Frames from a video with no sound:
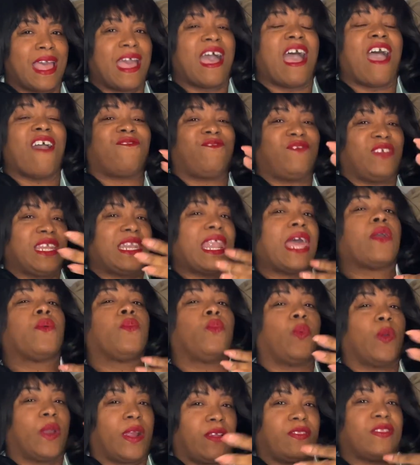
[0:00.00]
I feel like
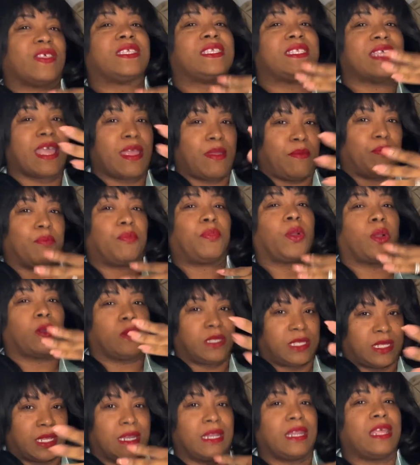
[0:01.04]
we're the same person.